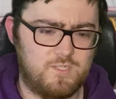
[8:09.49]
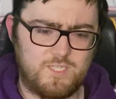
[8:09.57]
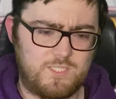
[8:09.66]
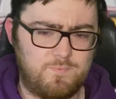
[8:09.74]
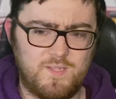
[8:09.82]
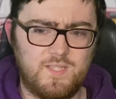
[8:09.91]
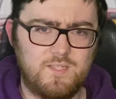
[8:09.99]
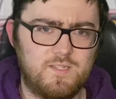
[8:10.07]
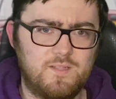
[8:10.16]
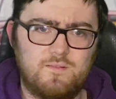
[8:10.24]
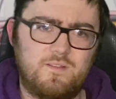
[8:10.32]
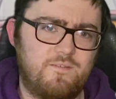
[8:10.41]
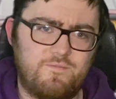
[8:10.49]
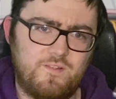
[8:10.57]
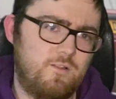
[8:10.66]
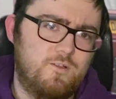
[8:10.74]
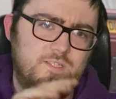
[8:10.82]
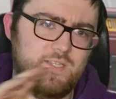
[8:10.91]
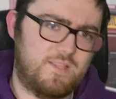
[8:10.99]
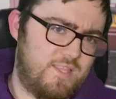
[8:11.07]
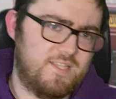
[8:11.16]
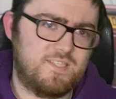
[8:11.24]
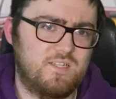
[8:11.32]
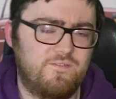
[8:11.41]
explaining if it looks like
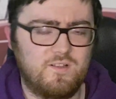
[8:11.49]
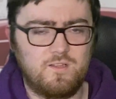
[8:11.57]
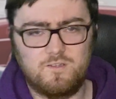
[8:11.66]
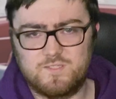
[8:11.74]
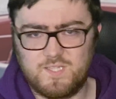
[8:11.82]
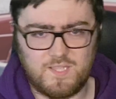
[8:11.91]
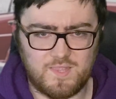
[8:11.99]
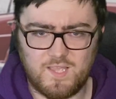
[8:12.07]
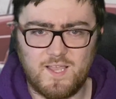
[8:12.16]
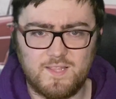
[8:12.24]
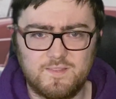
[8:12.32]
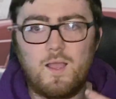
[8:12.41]
this and if it looks like that.